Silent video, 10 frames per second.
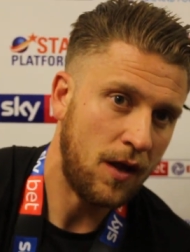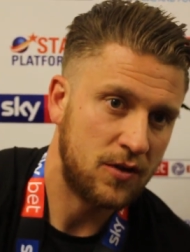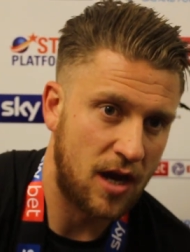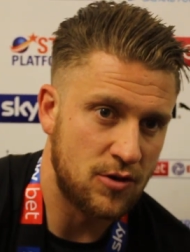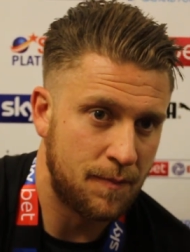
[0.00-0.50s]

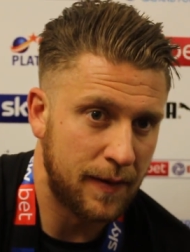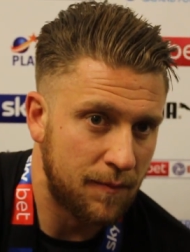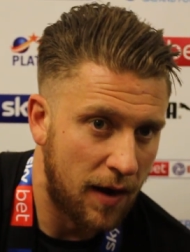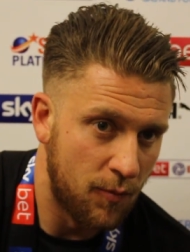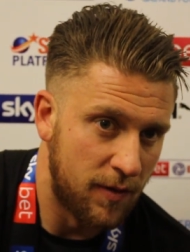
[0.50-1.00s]
So it was a big
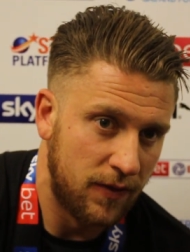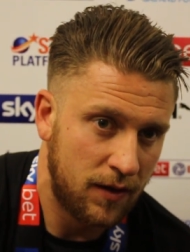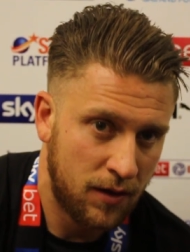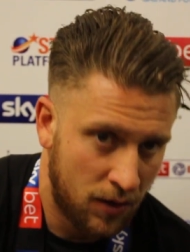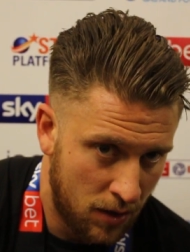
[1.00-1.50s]
moment.
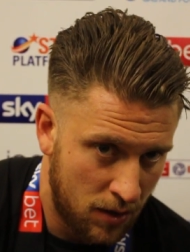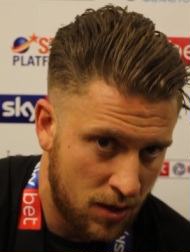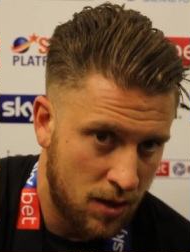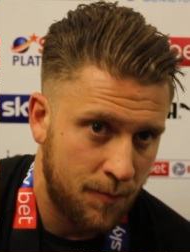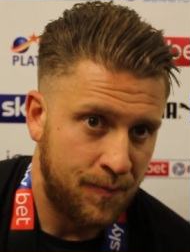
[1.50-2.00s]

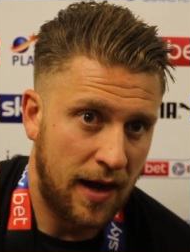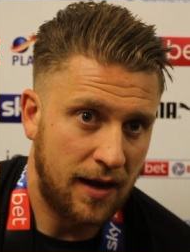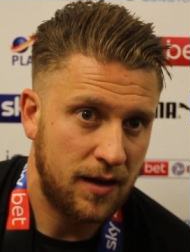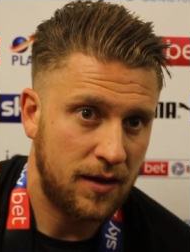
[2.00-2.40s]
But